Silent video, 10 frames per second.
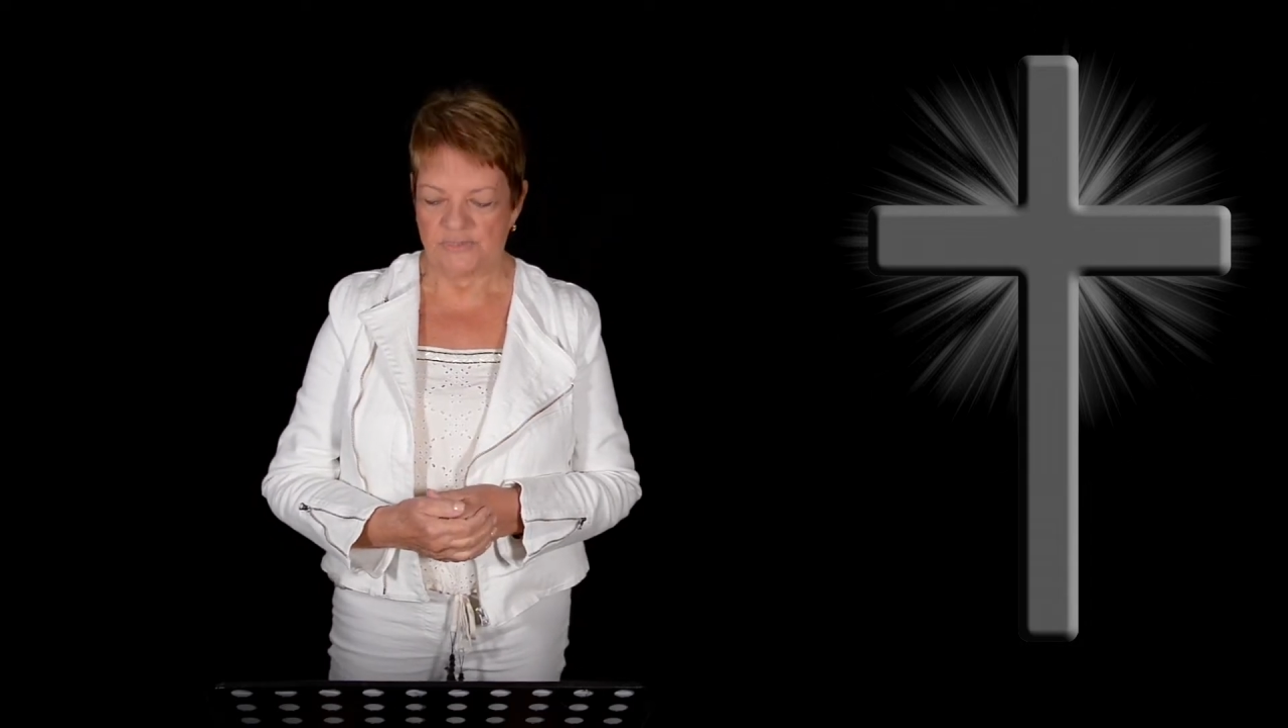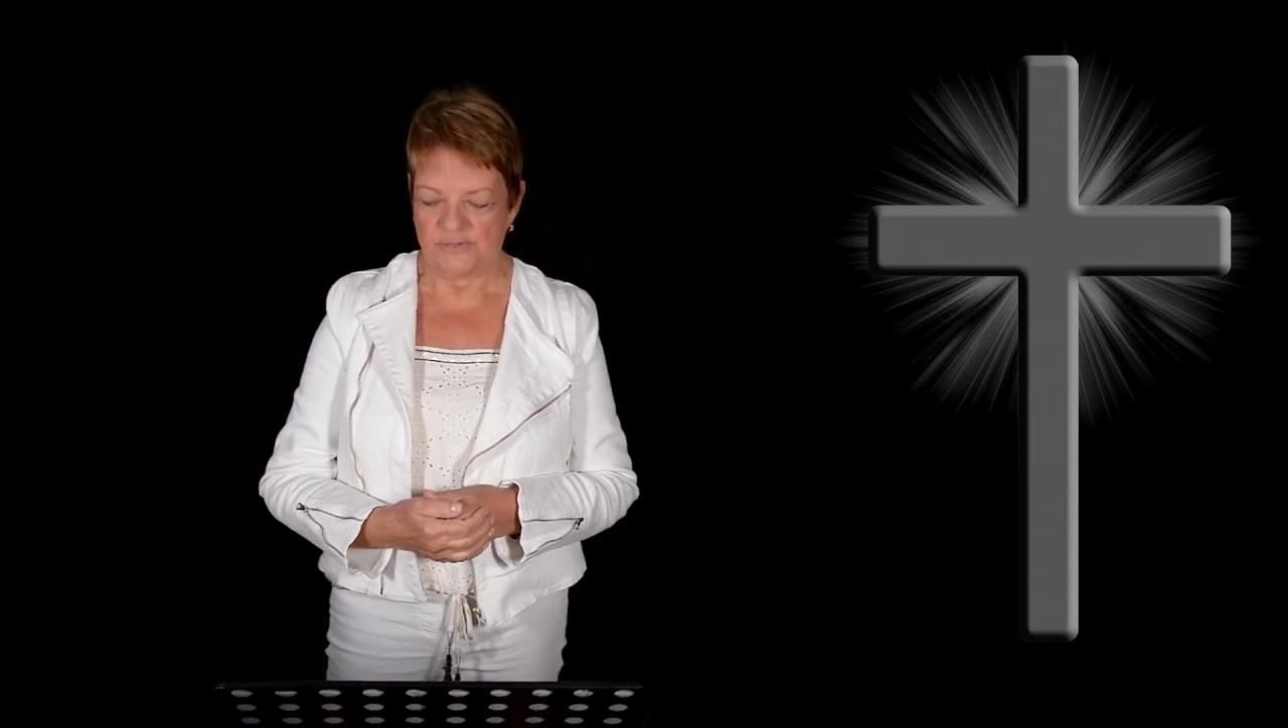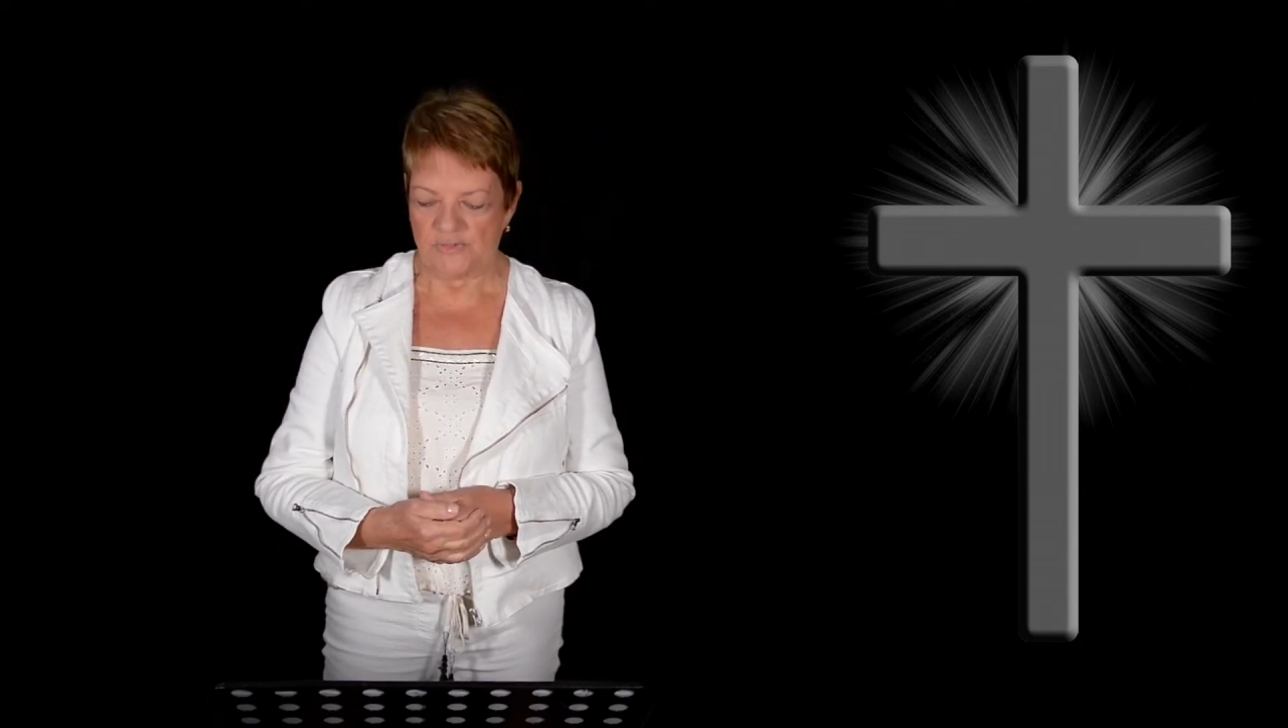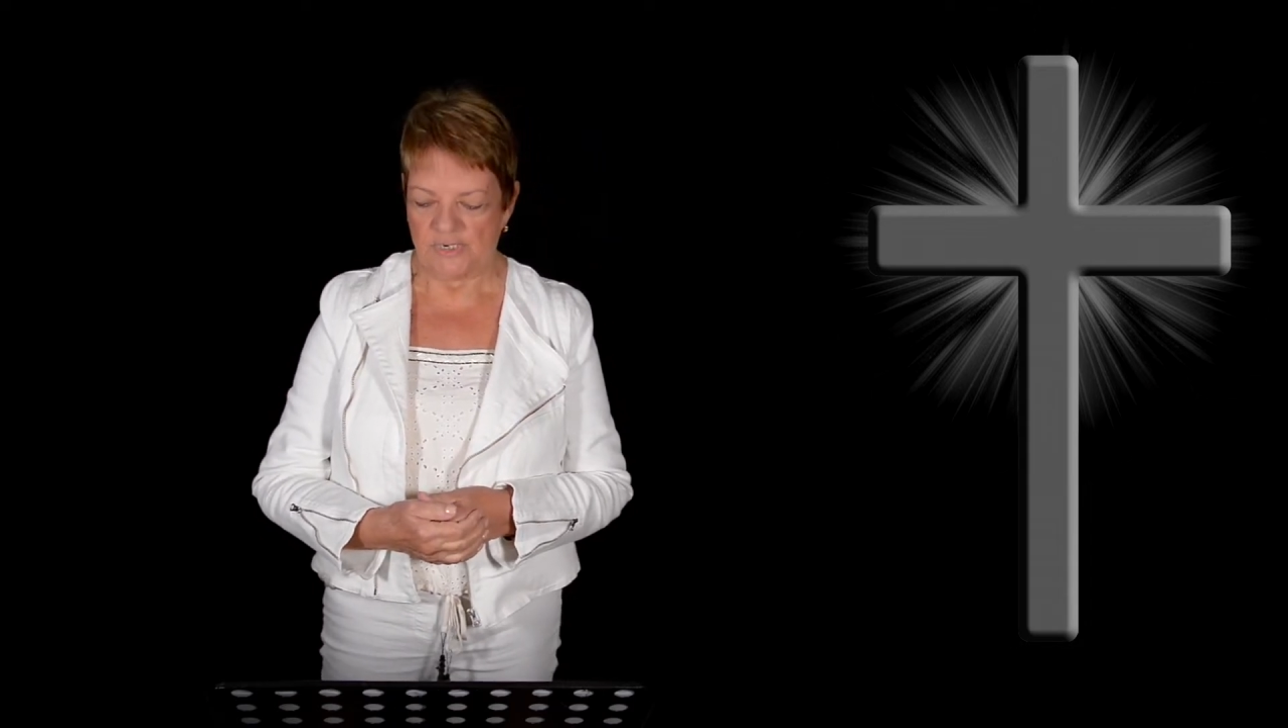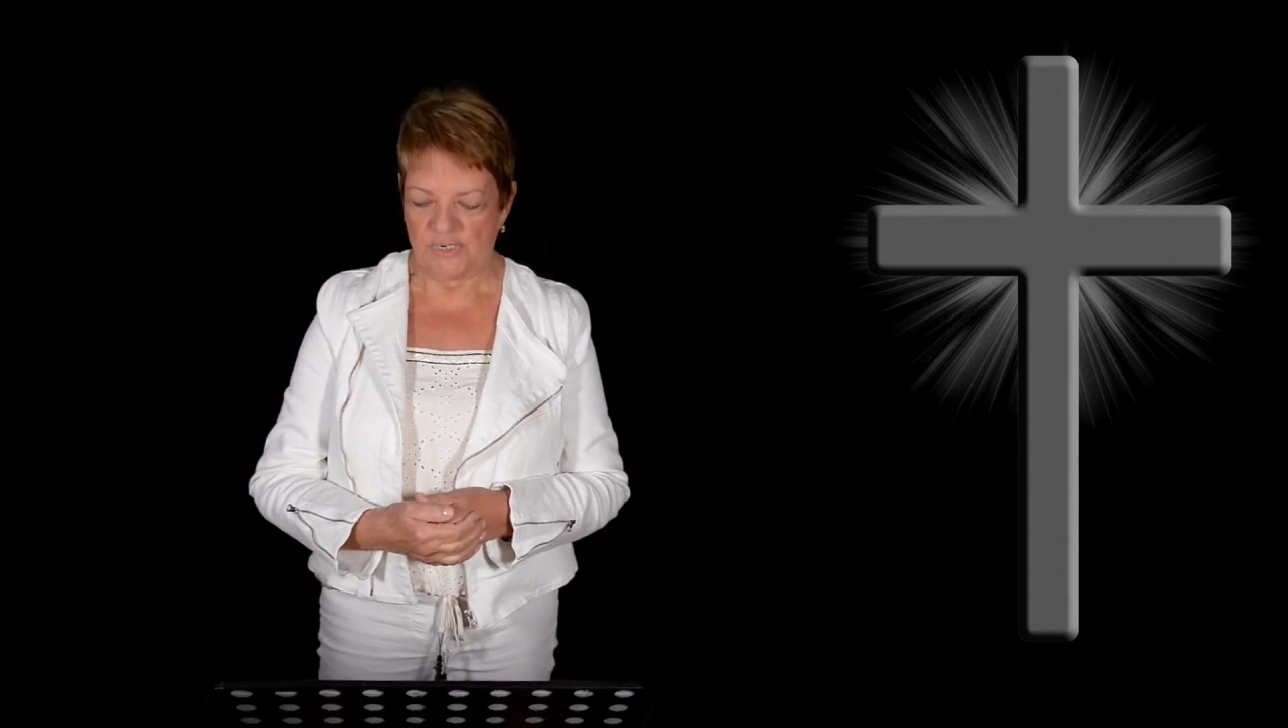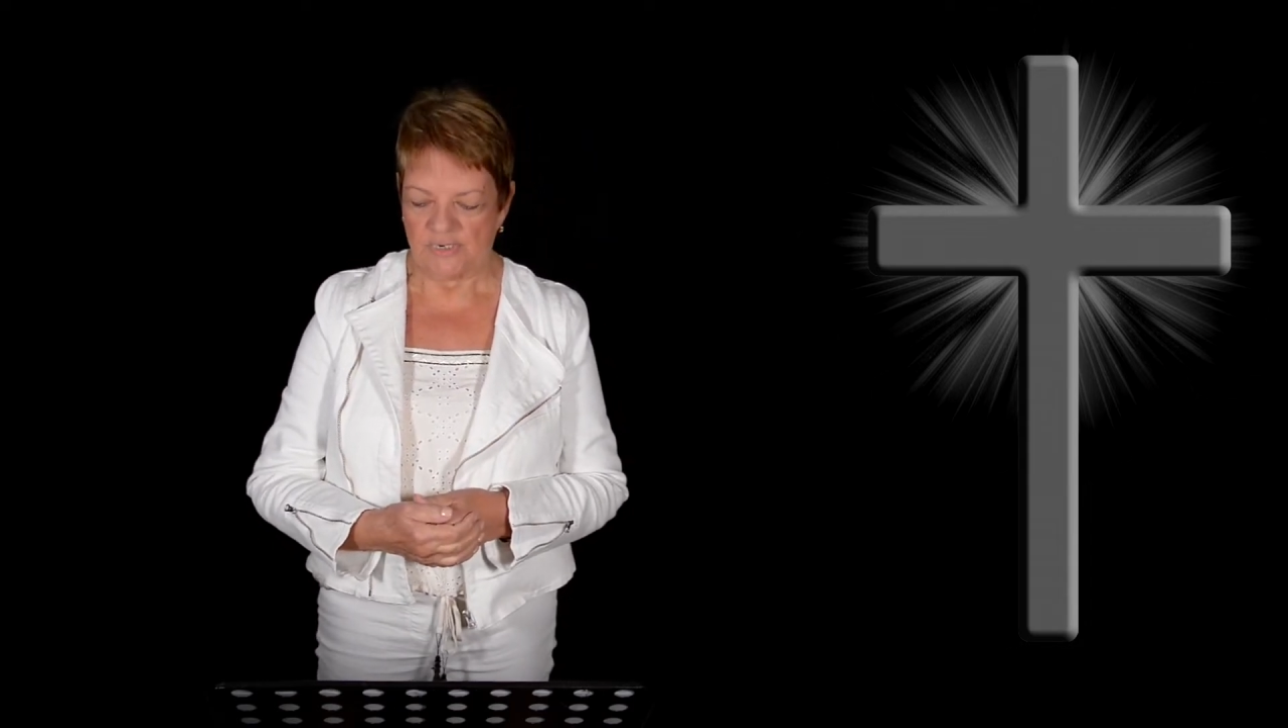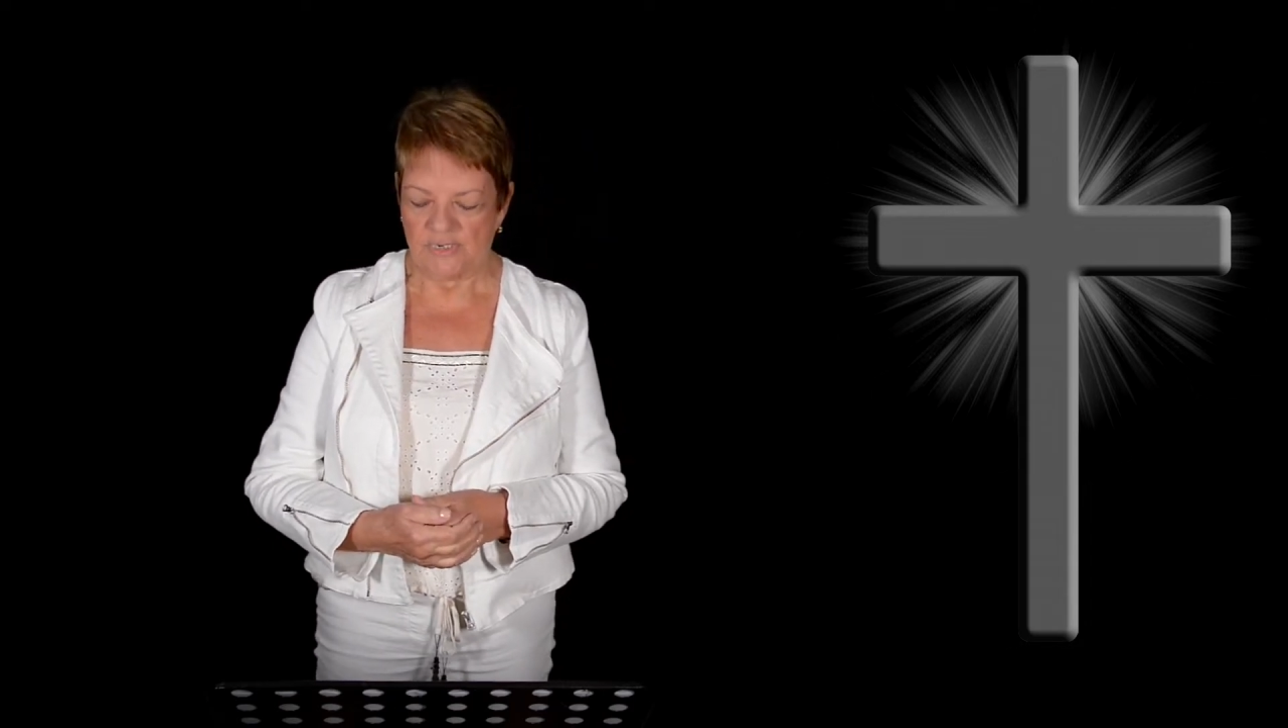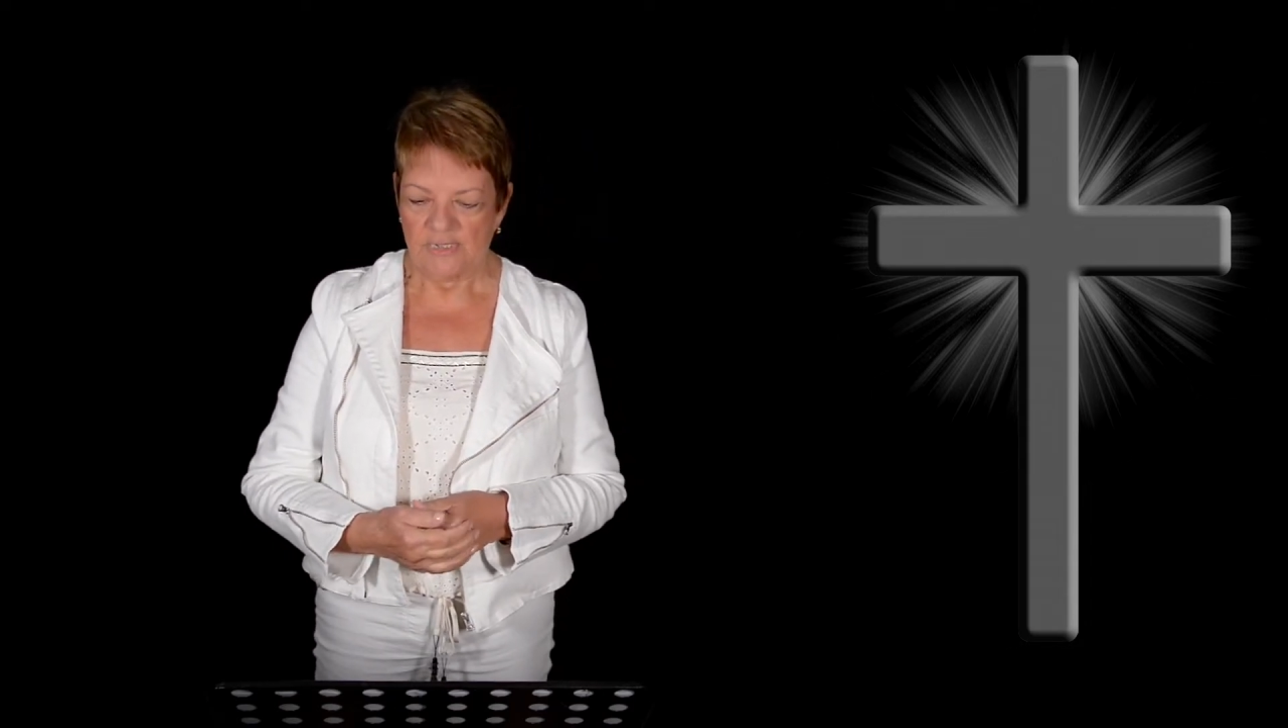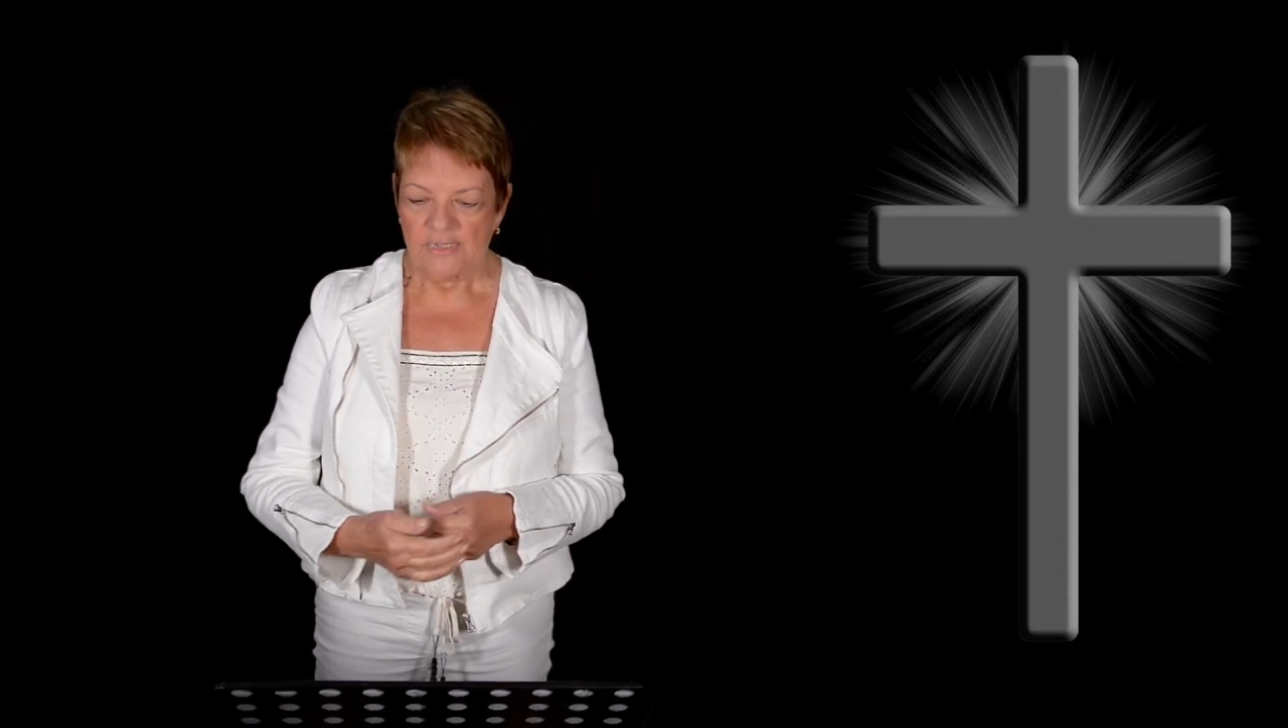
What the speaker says: Australia.